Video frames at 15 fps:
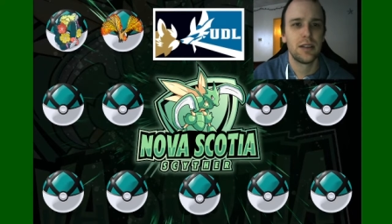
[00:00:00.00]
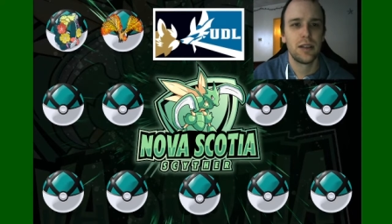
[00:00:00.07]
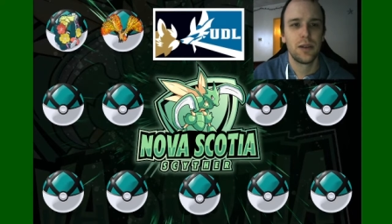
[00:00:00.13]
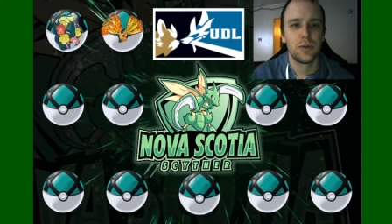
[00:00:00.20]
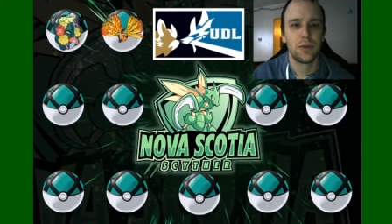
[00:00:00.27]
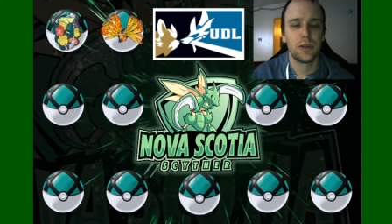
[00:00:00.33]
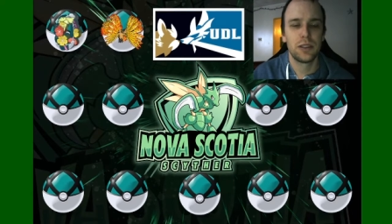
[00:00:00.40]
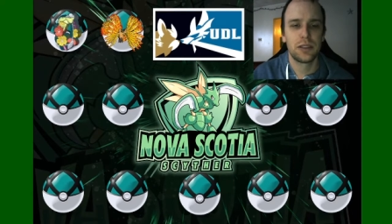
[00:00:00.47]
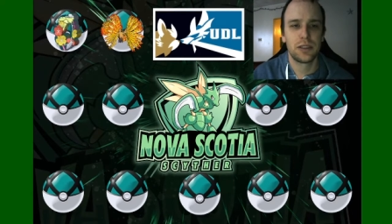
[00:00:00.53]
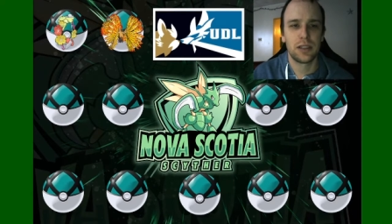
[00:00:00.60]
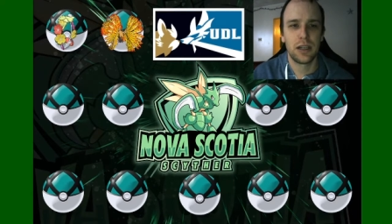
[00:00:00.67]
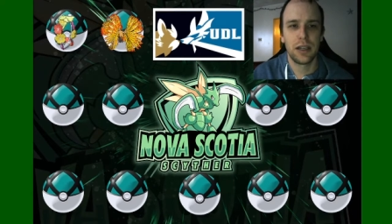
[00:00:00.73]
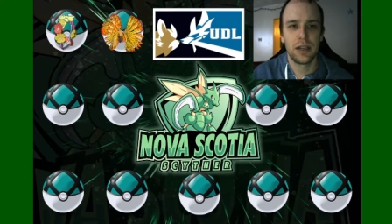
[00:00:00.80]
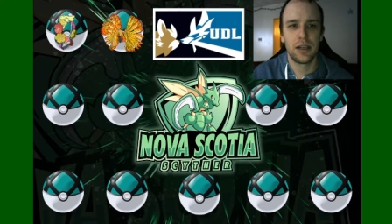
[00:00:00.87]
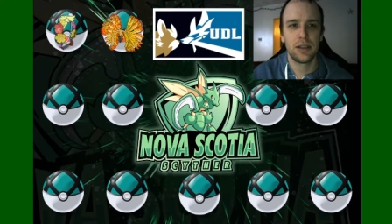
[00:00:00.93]
which
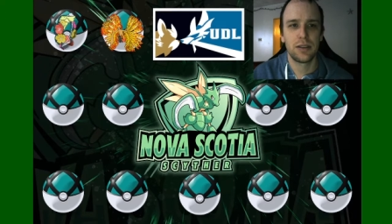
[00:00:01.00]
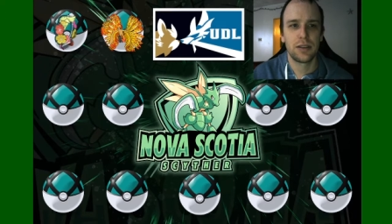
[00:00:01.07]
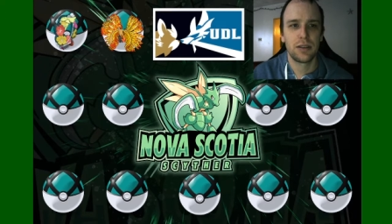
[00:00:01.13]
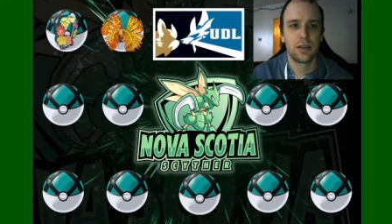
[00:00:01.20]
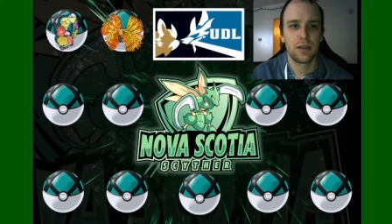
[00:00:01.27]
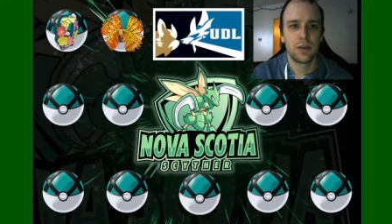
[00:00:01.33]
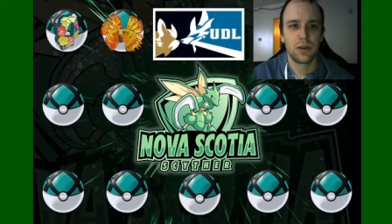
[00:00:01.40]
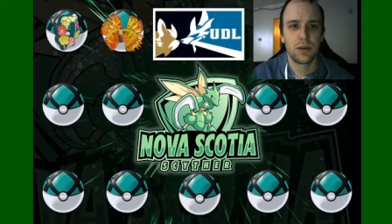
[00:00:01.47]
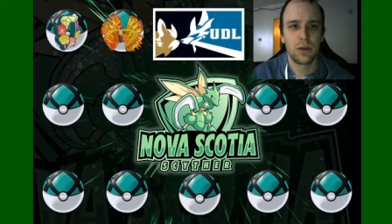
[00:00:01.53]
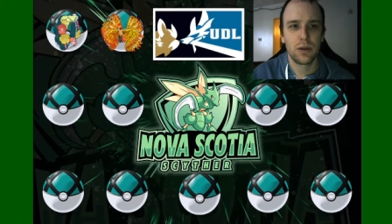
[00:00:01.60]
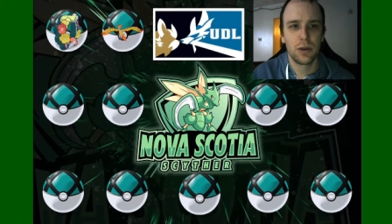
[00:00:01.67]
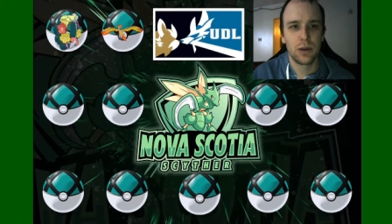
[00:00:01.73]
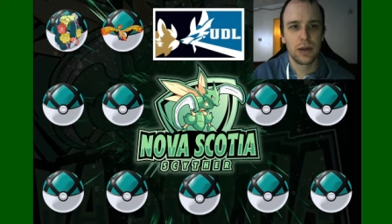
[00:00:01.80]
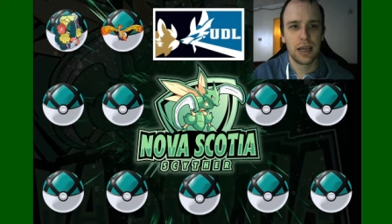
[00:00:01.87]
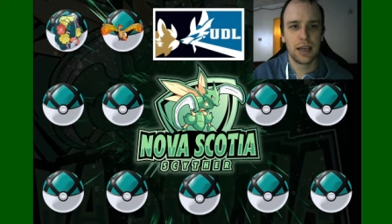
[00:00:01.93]

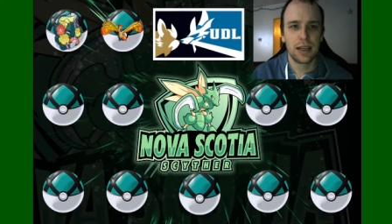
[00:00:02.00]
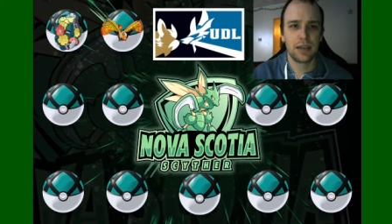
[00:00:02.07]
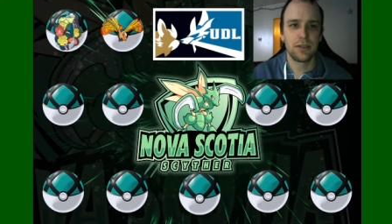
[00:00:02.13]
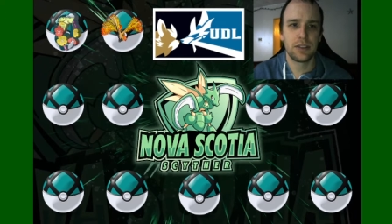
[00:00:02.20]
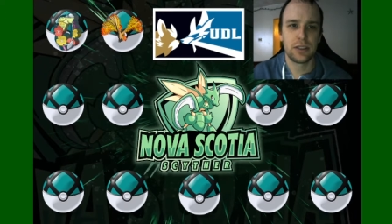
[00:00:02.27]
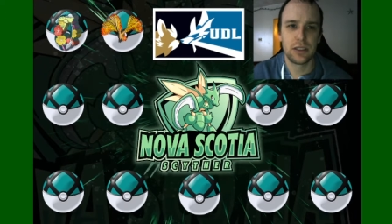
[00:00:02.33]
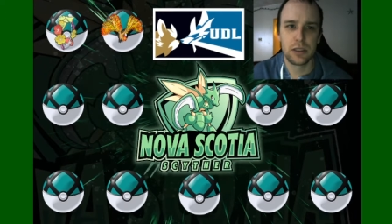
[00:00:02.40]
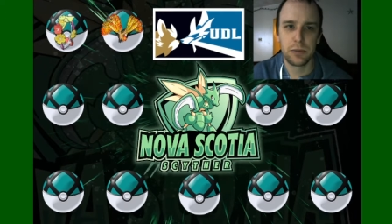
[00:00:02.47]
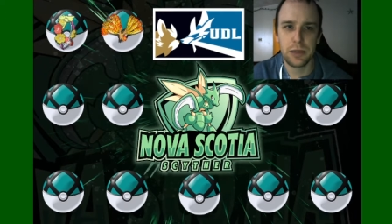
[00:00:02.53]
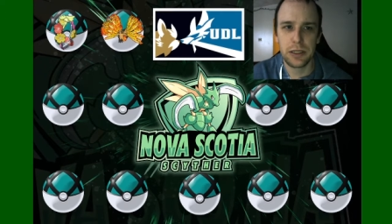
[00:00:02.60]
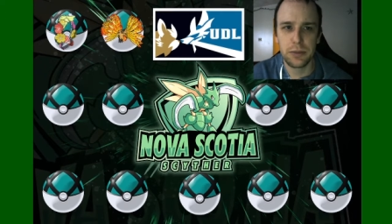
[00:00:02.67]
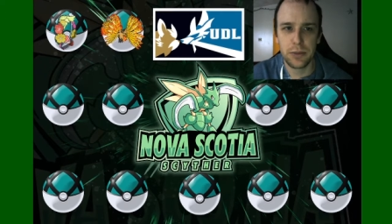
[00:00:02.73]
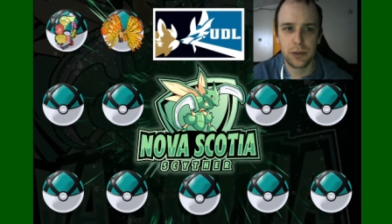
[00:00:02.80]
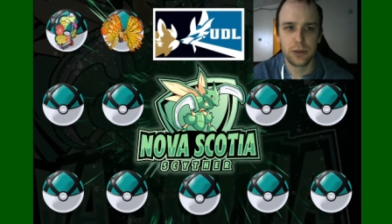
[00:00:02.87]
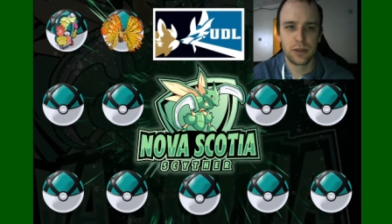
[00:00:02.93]
can give us a
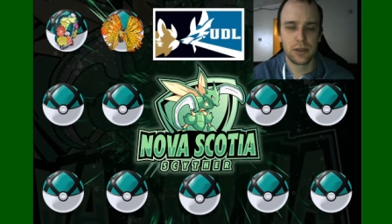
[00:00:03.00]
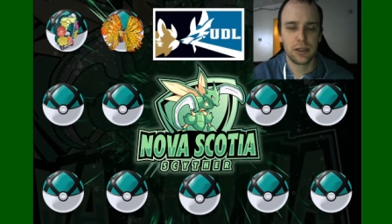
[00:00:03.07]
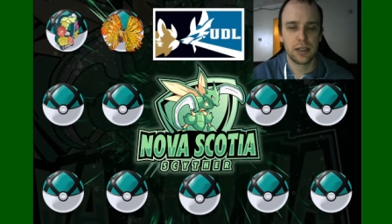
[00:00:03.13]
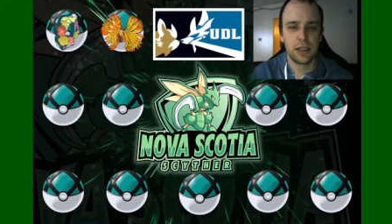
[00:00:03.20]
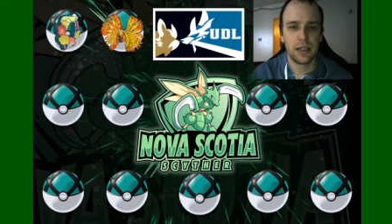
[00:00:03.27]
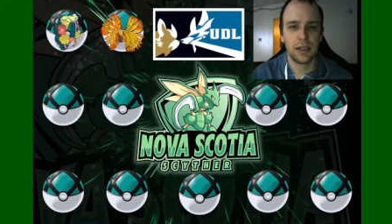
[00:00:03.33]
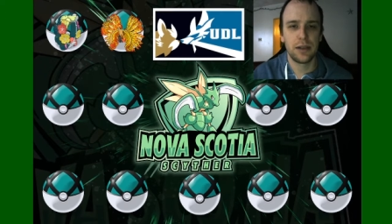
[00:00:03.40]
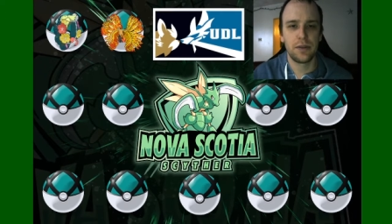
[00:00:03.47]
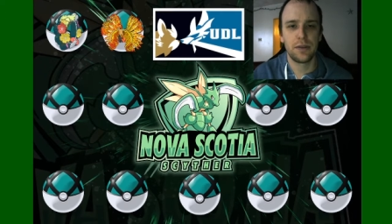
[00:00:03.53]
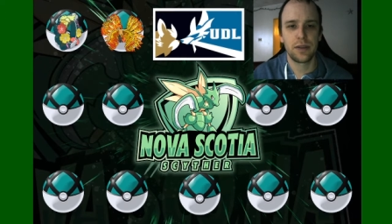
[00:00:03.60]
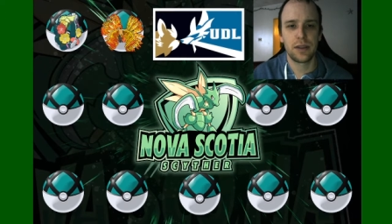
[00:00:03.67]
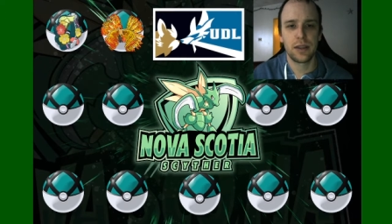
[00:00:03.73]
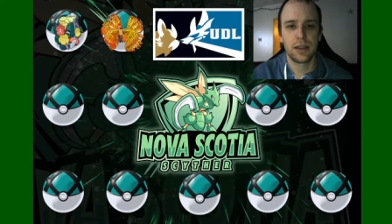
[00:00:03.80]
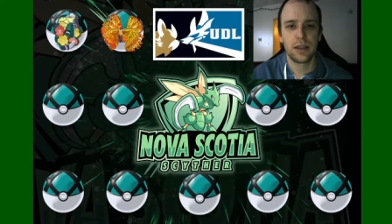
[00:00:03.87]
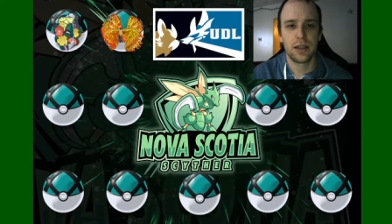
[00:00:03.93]
speed boost
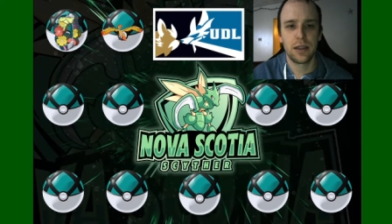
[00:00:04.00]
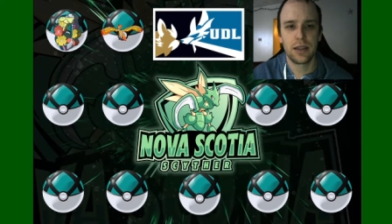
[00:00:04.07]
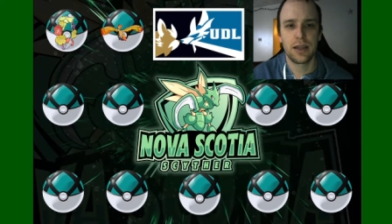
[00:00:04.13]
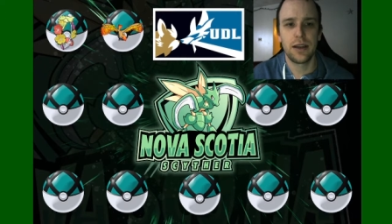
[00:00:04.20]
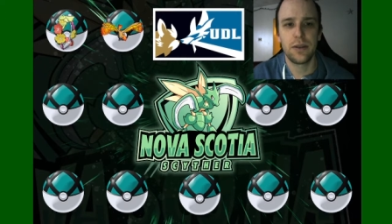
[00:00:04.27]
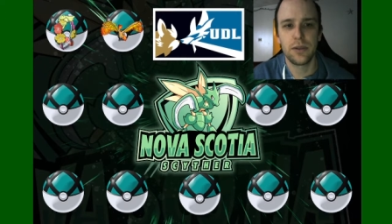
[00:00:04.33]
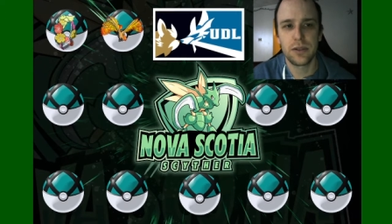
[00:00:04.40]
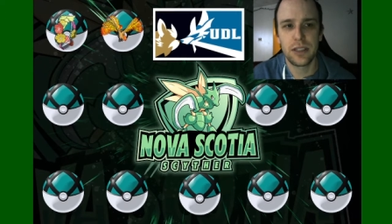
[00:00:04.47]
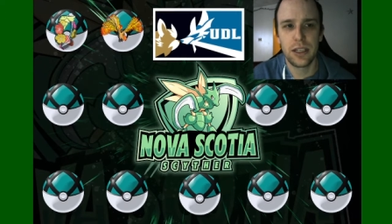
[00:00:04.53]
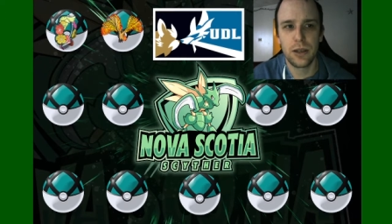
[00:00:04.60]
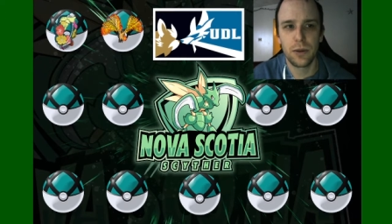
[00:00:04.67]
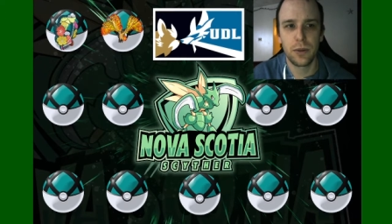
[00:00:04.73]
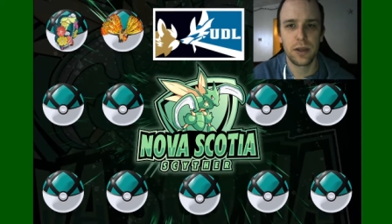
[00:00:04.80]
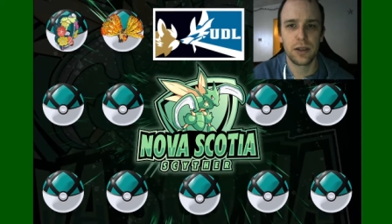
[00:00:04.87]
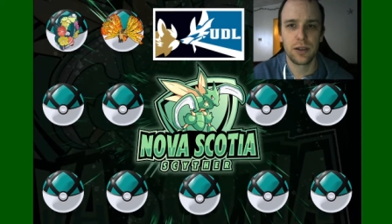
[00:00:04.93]
that
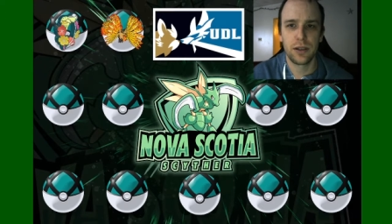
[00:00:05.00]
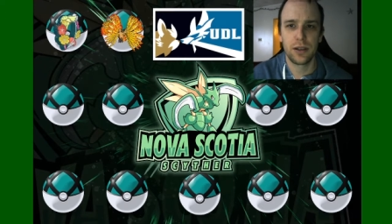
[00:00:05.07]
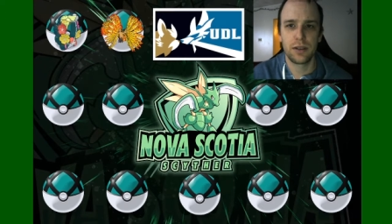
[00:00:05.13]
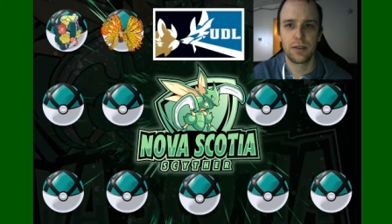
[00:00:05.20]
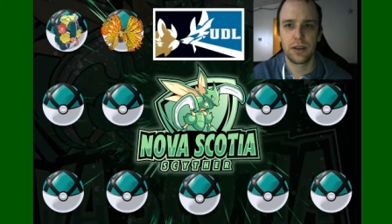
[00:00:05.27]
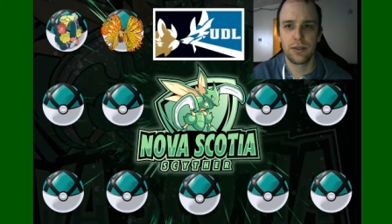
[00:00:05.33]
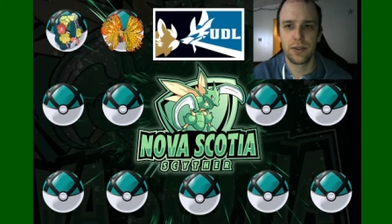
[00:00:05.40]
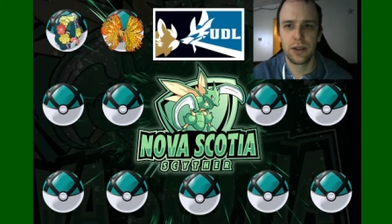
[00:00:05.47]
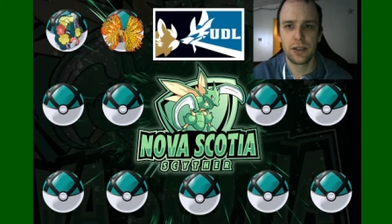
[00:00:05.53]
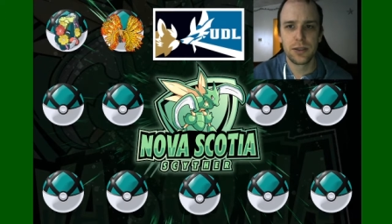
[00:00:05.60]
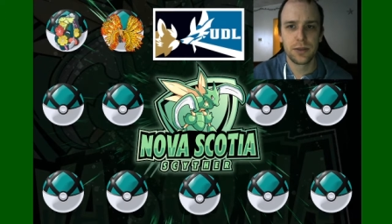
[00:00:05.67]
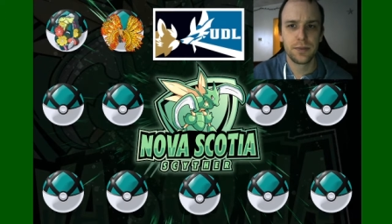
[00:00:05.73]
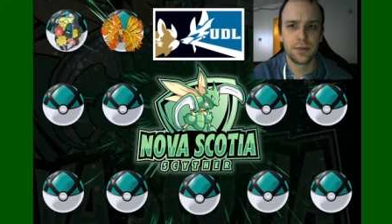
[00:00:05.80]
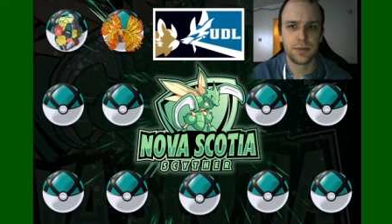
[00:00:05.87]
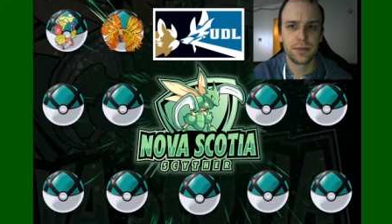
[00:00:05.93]
Tailwind could have given us.